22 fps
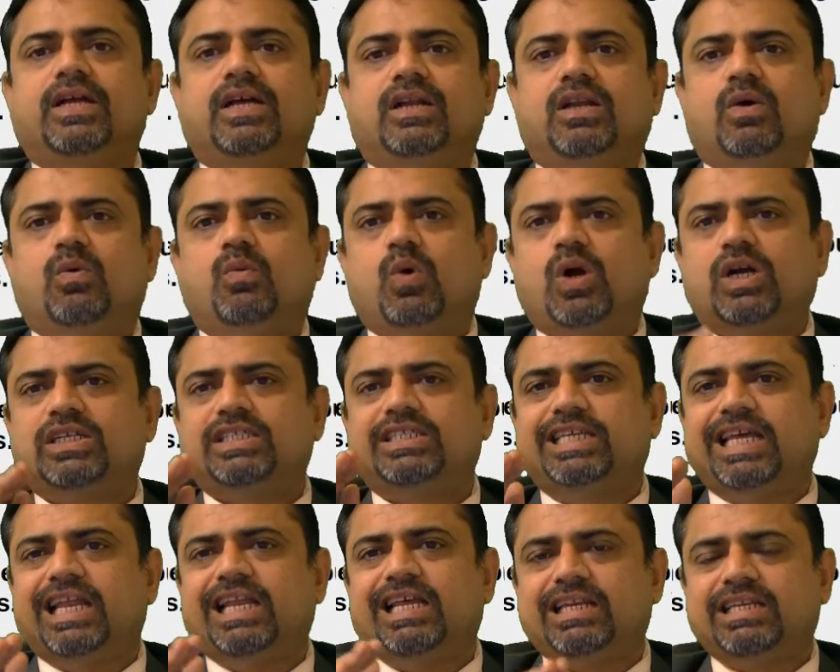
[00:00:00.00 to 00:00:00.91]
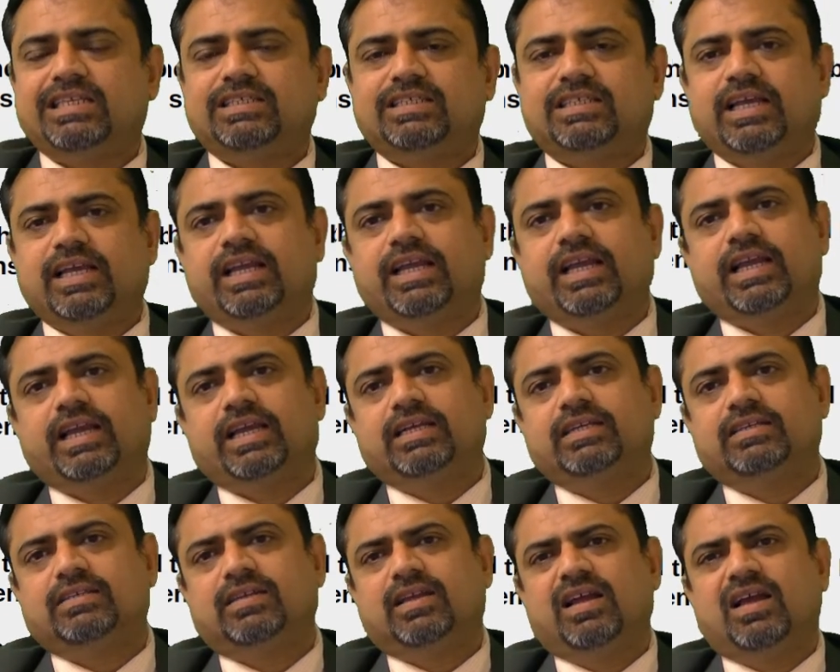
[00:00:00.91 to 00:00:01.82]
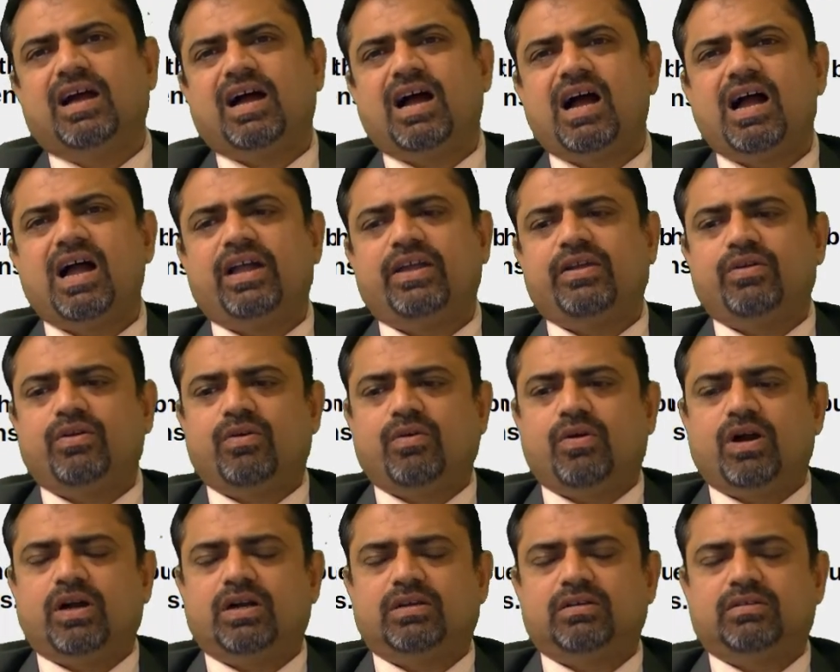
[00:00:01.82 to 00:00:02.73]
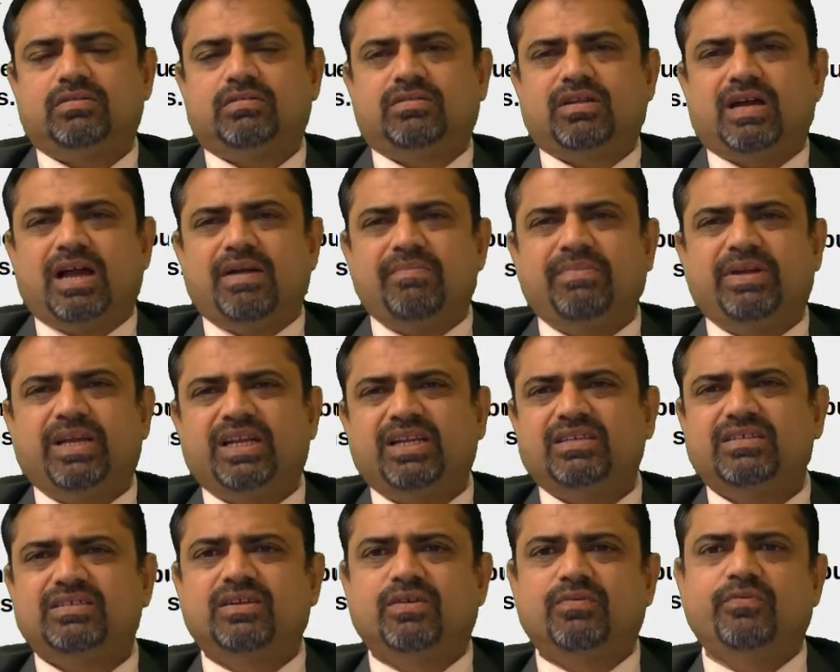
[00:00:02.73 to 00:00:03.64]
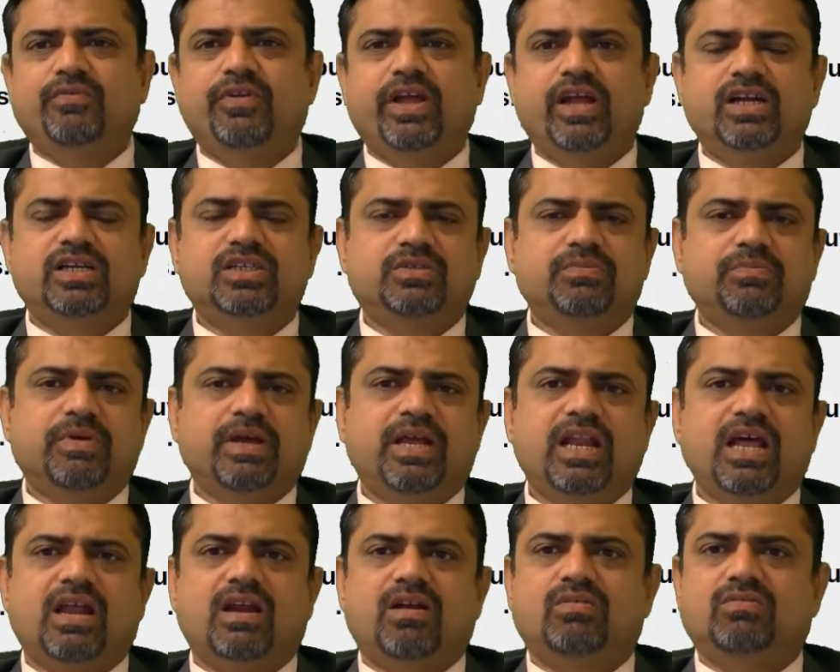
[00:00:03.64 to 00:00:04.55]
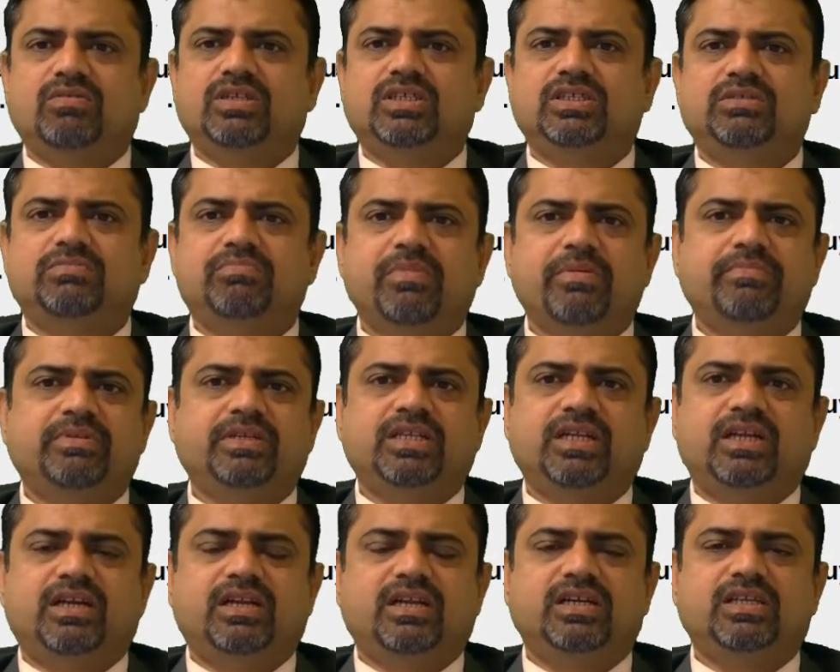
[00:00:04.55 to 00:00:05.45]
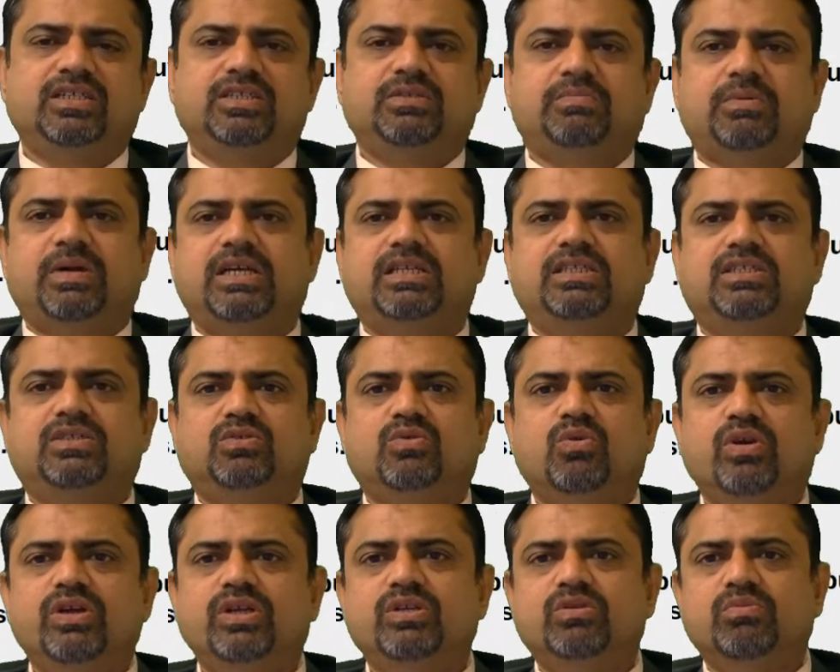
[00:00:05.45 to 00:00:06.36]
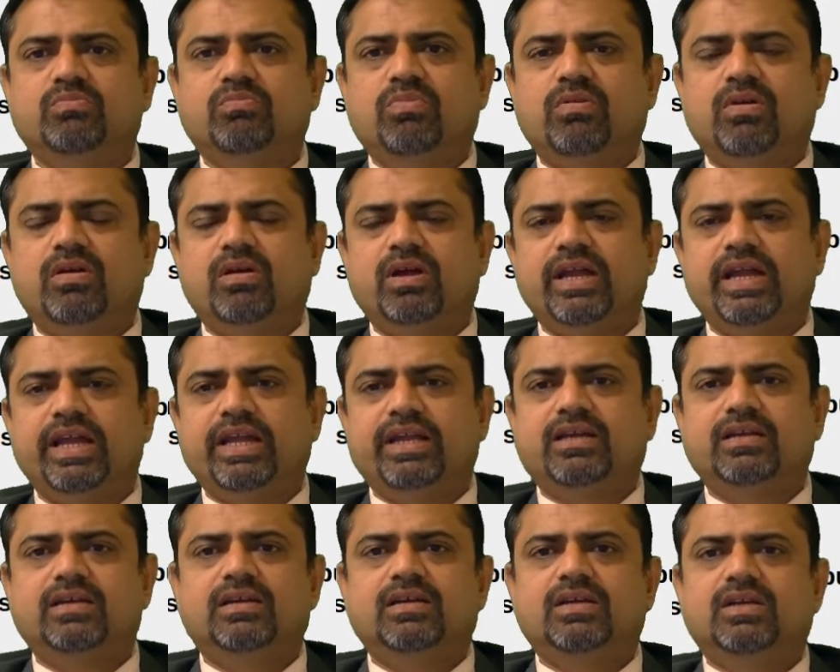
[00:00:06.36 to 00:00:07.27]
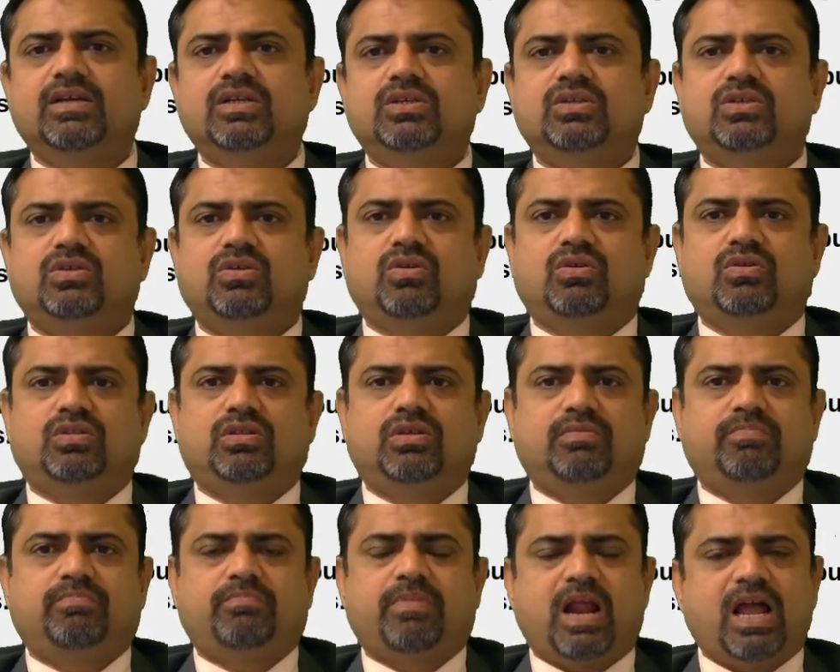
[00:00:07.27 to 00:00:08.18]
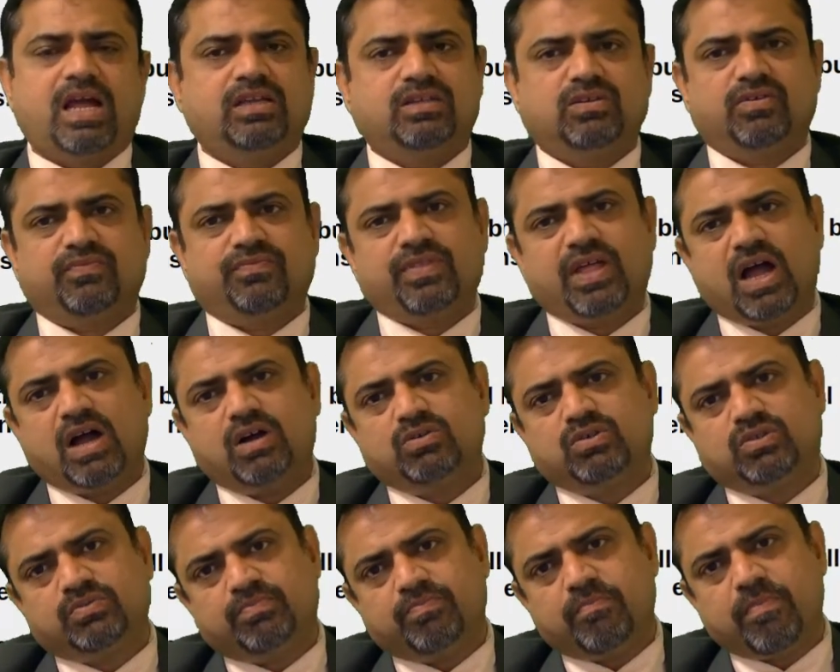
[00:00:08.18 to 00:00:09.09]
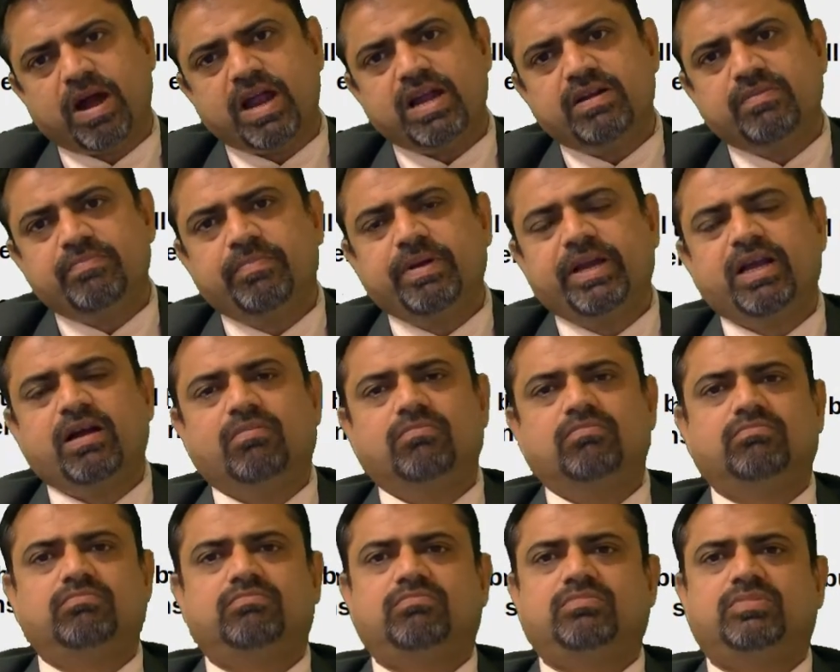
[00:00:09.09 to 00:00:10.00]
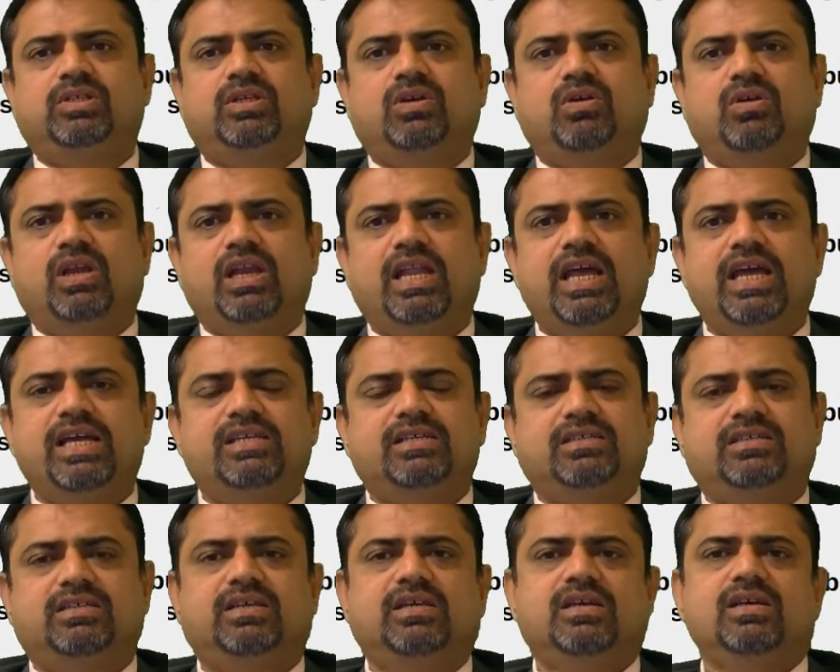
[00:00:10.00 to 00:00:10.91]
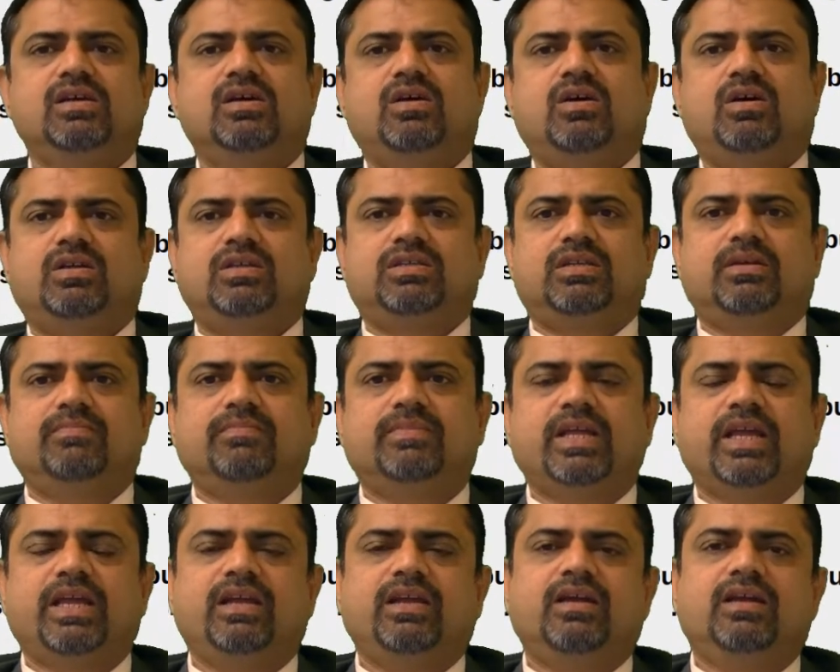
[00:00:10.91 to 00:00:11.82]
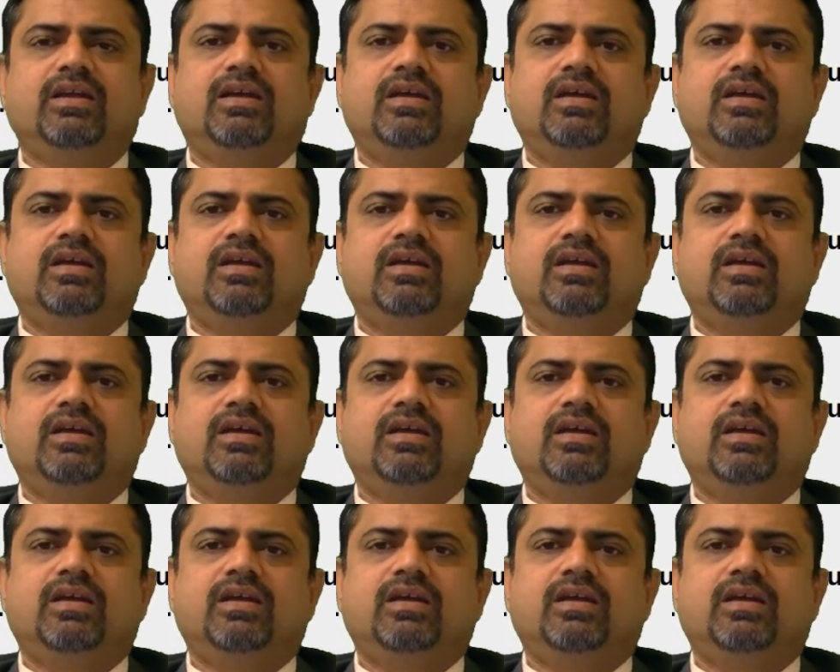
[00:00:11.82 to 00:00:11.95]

Now what seller is thinking is, you know what, I'm getting some weird smell around this, maybe the drainage price is going to break, so the price of the house might become, you know, less or something.